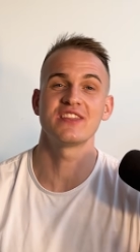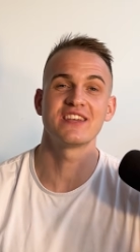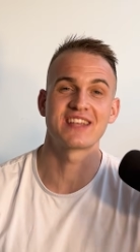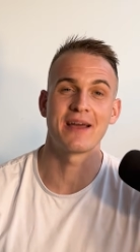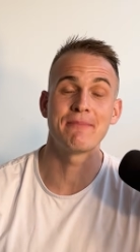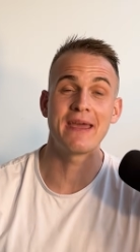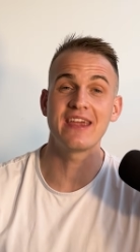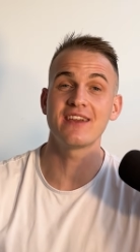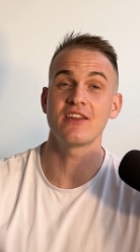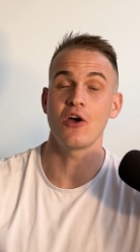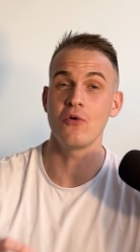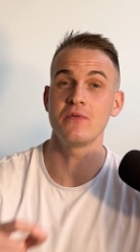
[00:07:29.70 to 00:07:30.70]
this campaign
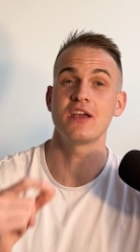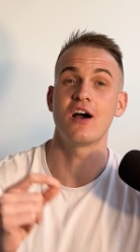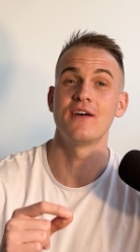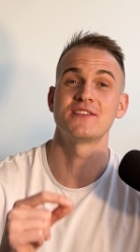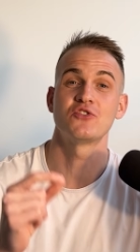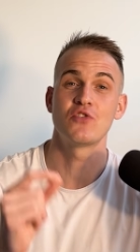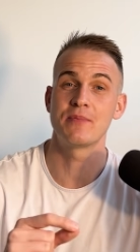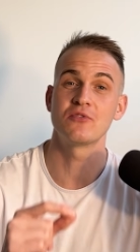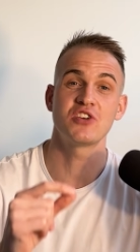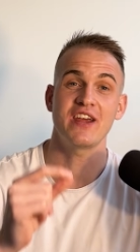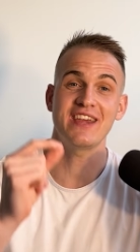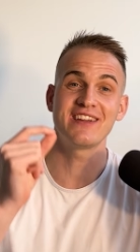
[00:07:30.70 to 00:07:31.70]
and only after triple
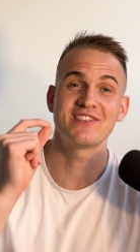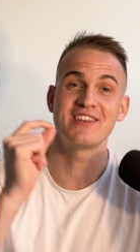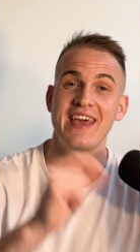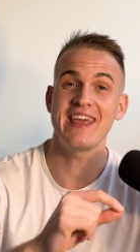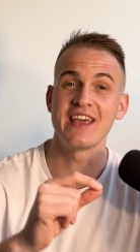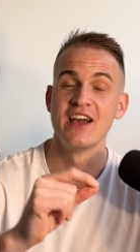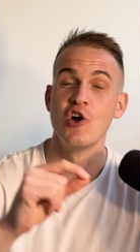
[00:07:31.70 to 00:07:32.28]
checking today,